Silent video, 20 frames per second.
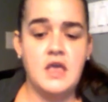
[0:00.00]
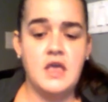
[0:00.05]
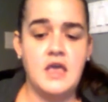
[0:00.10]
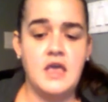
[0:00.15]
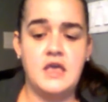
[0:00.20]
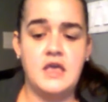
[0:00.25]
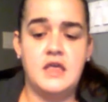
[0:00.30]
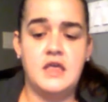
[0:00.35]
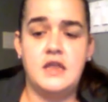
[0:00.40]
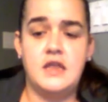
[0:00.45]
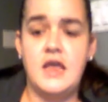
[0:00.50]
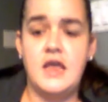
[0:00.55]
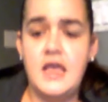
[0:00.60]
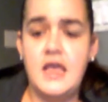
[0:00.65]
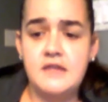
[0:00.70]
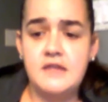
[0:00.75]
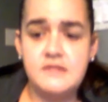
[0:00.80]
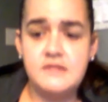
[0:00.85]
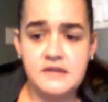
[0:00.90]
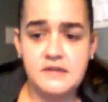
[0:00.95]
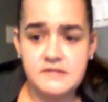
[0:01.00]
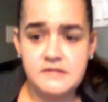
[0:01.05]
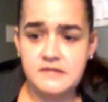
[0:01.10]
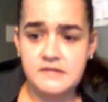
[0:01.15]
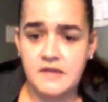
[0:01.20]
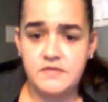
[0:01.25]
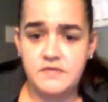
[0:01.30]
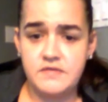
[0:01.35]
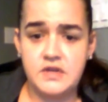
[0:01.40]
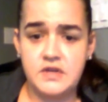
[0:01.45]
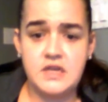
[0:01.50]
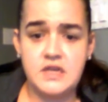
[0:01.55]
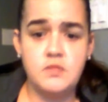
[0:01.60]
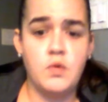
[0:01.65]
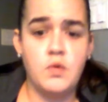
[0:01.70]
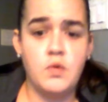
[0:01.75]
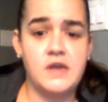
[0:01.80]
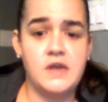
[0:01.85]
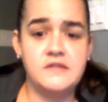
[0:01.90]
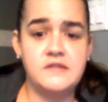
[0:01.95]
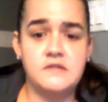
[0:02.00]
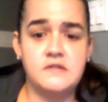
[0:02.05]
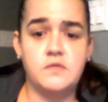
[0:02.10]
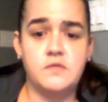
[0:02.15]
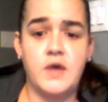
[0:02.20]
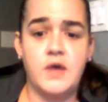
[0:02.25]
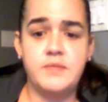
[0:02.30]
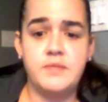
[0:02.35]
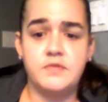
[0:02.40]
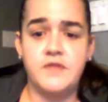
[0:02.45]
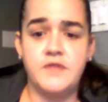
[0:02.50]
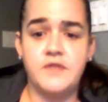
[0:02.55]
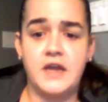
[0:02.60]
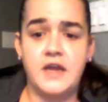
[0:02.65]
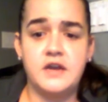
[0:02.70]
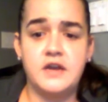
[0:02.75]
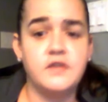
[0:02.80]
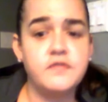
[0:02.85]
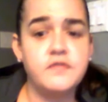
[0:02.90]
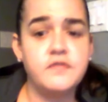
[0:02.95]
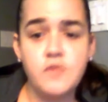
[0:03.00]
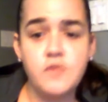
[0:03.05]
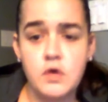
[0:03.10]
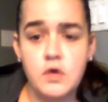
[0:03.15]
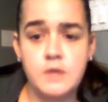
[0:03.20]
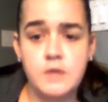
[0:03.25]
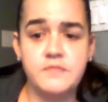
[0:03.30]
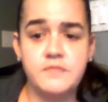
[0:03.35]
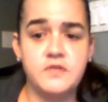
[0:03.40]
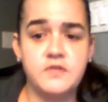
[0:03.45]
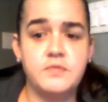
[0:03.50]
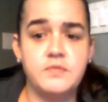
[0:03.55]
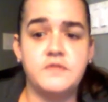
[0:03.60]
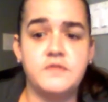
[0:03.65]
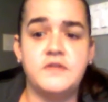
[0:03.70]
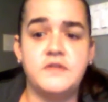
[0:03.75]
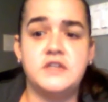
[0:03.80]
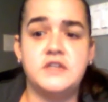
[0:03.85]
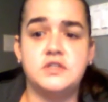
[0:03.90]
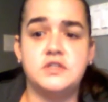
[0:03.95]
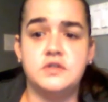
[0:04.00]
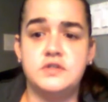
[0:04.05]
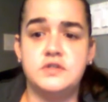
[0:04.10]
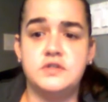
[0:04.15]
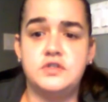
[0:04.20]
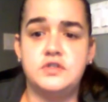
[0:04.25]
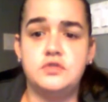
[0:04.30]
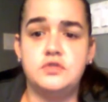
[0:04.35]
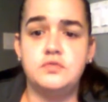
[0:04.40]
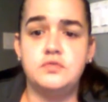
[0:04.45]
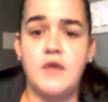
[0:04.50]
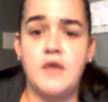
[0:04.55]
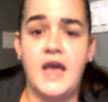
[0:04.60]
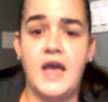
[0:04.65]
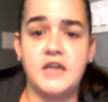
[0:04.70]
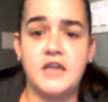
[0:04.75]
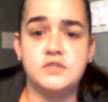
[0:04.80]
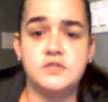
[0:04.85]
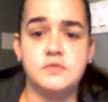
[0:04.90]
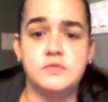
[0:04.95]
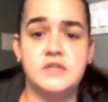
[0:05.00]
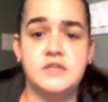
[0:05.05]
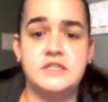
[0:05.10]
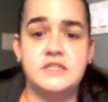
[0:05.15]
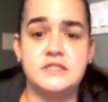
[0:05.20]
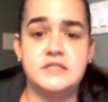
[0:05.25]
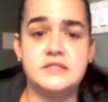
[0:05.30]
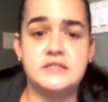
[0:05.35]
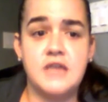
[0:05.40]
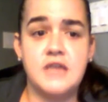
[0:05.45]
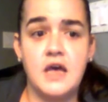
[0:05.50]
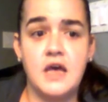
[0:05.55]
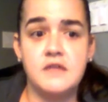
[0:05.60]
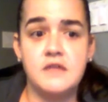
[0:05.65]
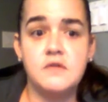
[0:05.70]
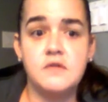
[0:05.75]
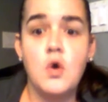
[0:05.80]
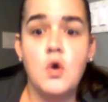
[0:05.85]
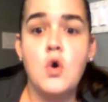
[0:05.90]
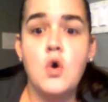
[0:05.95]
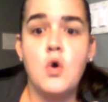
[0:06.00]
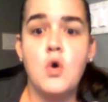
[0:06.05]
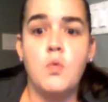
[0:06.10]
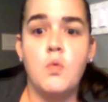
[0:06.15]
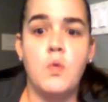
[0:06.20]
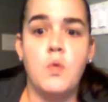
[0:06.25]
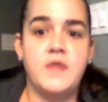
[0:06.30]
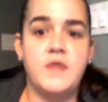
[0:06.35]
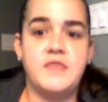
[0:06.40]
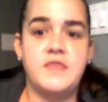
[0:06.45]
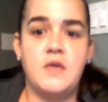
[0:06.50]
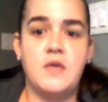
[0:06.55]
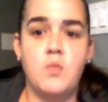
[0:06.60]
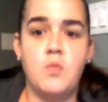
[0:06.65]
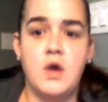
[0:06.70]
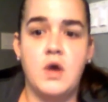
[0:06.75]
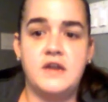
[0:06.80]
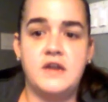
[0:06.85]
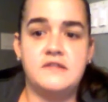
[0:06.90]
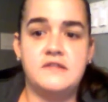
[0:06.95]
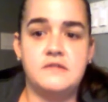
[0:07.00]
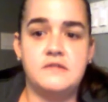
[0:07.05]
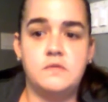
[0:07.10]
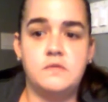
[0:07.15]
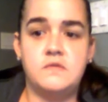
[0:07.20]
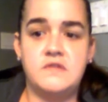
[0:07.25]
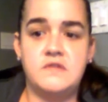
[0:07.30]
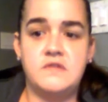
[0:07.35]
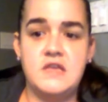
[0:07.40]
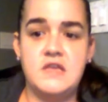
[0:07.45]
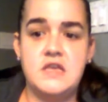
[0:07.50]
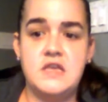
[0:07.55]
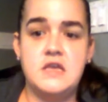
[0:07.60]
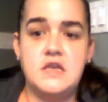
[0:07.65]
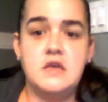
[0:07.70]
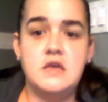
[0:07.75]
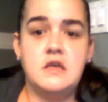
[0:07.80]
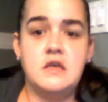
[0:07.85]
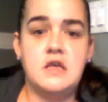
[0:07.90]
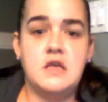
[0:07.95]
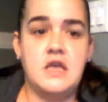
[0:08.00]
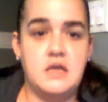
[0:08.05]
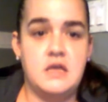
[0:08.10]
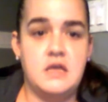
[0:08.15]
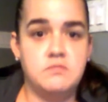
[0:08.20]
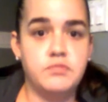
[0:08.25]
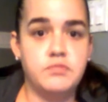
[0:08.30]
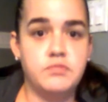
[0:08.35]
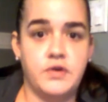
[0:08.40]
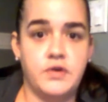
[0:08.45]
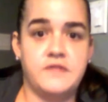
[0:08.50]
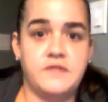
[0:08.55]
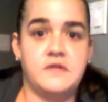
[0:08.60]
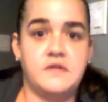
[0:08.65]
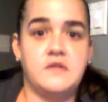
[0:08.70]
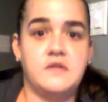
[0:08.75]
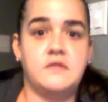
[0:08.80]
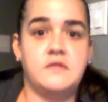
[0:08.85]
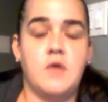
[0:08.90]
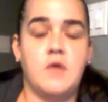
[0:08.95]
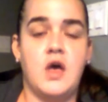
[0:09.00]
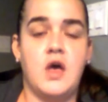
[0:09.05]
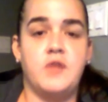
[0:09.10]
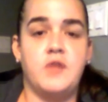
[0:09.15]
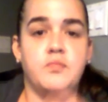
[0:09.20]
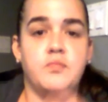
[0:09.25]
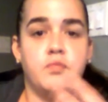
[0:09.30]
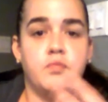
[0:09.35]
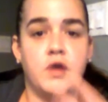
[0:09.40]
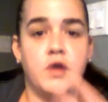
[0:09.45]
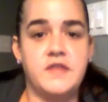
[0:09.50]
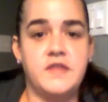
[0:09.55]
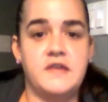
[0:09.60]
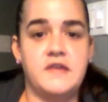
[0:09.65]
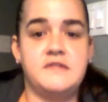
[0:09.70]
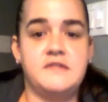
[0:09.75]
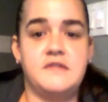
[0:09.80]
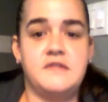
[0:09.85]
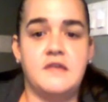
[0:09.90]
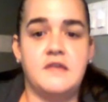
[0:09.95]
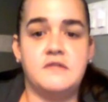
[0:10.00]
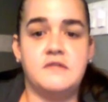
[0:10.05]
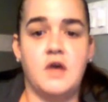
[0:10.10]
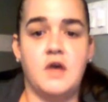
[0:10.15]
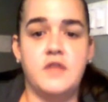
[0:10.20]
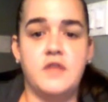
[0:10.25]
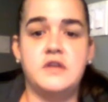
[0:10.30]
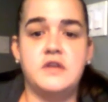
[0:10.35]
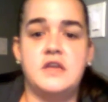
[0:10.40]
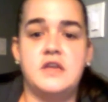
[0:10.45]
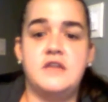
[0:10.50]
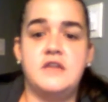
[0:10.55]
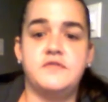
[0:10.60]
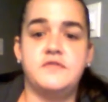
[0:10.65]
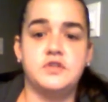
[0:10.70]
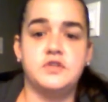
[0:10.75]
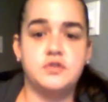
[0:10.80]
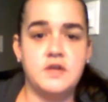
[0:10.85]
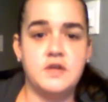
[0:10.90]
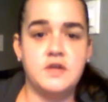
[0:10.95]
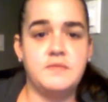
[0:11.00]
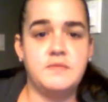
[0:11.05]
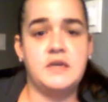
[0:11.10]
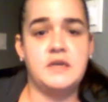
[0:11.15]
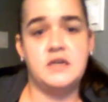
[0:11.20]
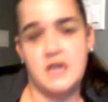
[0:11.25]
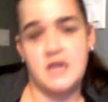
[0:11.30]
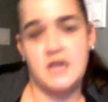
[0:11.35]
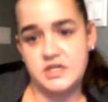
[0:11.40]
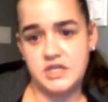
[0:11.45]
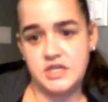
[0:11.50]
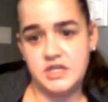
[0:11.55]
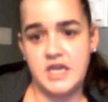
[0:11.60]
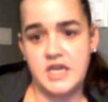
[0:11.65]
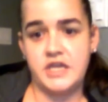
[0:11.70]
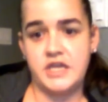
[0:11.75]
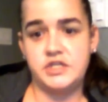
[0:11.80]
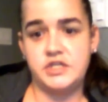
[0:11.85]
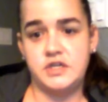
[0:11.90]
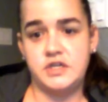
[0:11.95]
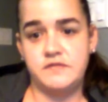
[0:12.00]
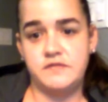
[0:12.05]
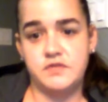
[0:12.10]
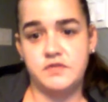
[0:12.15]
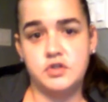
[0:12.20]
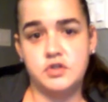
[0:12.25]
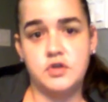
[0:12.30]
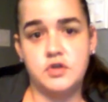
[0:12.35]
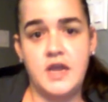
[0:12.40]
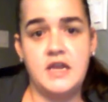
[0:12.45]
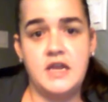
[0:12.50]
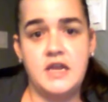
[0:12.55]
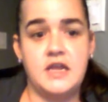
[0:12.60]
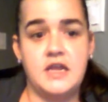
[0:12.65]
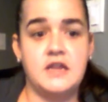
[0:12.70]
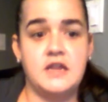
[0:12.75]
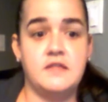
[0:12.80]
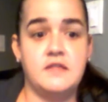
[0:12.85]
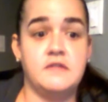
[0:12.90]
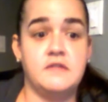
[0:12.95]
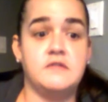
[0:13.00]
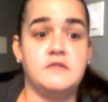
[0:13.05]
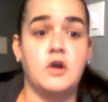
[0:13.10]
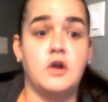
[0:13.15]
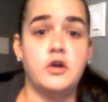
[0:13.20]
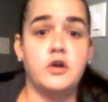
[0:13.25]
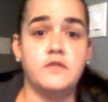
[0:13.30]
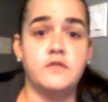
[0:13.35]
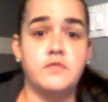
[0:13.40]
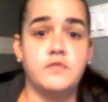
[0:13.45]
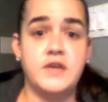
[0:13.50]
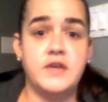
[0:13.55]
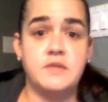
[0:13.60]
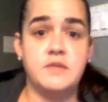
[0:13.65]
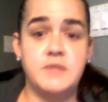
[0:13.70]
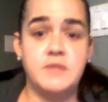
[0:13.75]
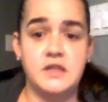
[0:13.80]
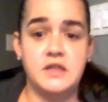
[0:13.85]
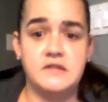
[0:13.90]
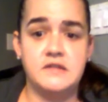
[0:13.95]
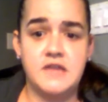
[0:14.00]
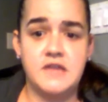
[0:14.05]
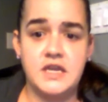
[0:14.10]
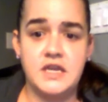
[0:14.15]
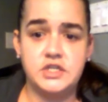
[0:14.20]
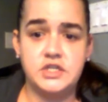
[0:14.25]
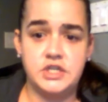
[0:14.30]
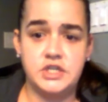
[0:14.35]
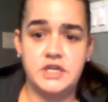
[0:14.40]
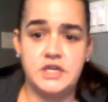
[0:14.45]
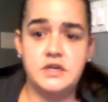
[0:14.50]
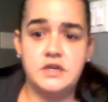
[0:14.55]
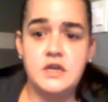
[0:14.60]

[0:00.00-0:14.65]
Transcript: In 1870, Wines and Dwight provided a forum for professionals to actually discuss what they wanted to see in prisons, where they saw the need for treatment and education and for training and the start of rehabilitation.